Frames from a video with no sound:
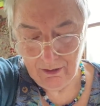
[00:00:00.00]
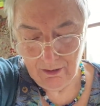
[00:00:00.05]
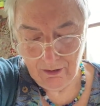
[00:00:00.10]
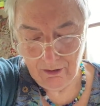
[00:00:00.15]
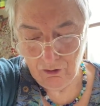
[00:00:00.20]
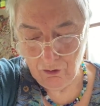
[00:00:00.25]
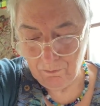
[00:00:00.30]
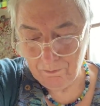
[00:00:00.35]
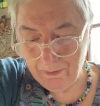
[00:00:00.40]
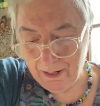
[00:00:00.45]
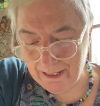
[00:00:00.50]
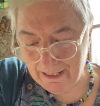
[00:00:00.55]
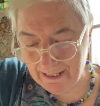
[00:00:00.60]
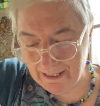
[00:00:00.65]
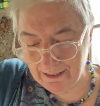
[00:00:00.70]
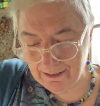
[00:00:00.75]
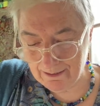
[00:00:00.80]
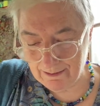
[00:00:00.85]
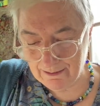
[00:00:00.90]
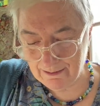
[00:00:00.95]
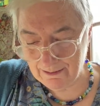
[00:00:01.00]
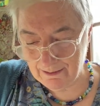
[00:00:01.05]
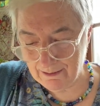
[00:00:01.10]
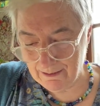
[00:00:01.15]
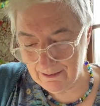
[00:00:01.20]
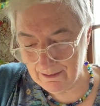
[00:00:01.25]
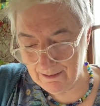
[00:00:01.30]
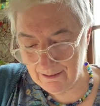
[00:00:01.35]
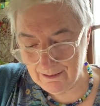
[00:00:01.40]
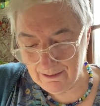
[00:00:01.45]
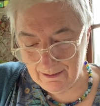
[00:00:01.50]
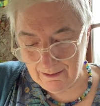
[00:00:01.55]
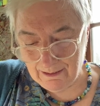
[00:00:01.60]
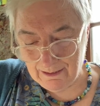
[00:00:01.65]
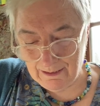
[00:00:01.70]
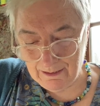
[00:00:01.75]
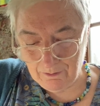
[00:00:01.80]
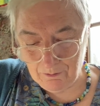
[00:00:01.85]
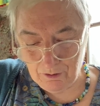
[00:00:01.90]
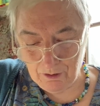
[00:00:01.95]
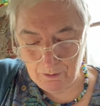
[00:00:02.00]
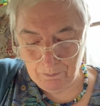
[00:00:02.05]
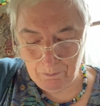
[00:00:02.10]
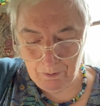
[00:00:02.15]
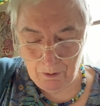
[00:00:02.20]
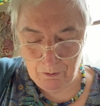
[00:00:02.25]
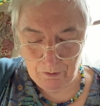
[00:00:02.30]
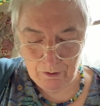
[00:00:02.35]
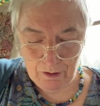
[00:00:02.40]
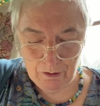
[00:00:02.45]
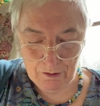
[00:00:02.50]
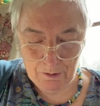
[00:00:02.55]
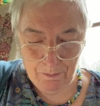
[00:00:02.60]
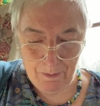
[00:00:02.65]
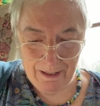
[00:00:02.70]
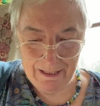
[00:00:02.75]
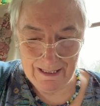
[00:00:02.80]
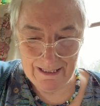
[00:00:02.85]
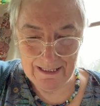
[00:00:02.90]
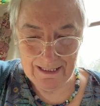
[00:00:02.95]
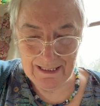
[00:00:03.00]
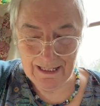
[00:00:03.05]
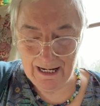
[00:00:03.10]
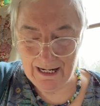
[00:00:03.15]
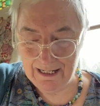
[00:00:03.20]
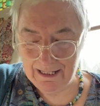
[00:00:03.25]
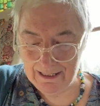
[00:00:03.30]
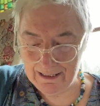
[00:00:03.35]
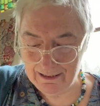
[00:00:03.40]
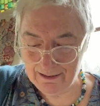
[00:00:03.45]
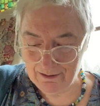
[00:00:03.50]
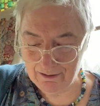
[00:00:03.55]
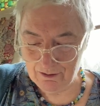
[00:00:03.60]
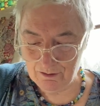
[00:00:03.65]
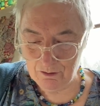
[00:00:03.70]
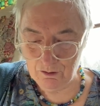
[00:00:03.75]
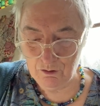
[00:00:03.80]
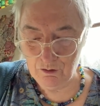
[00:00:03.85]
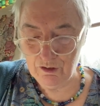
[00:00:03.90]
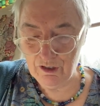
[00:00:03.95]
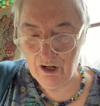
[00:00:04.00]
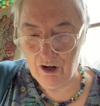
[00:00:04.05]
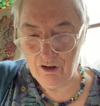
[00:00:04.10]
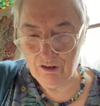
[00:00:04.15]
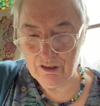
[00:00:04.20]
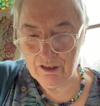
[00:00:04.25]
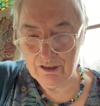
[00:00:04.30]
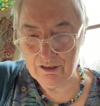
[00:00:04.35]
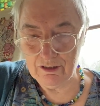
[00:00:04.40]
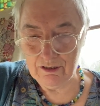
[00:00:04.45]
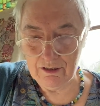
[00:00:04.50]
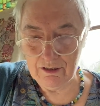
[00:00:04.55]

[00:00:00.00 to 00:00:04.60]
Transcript: not many, and I'm going to poke those back inside, or not.